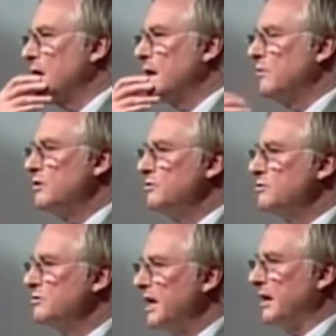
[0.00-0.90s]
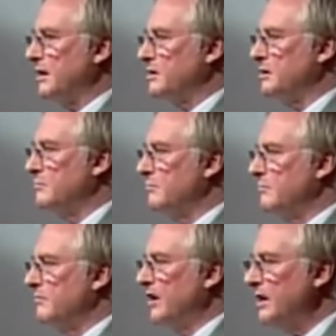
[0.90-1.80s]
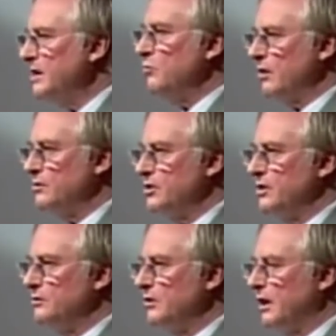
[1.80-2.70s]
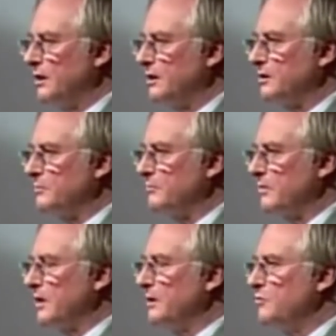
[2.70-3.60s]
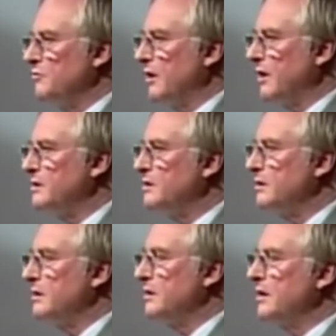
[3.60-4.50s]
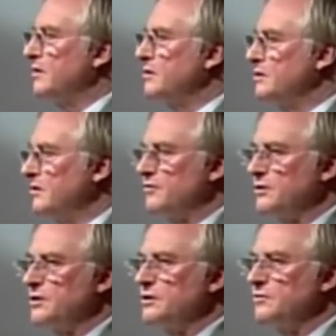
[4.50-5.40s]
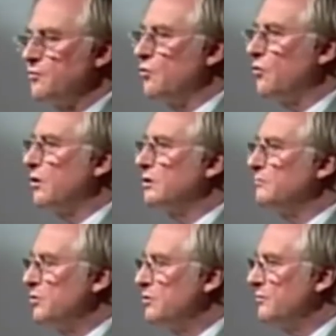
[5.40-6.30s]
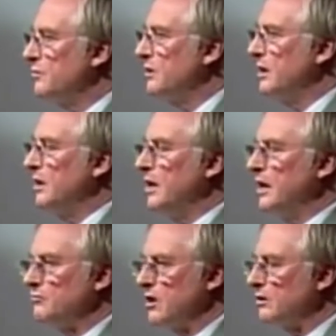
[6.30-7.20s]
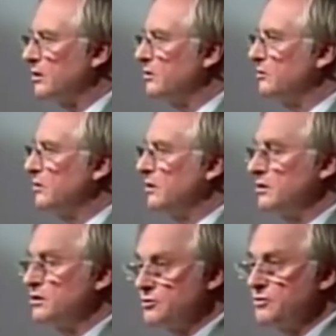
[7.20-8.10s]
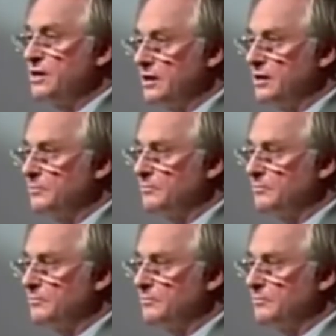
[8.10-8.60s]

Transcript: And when you do that, for any one gene you like, you find that the differences fall on a beautiful hierarchical tree.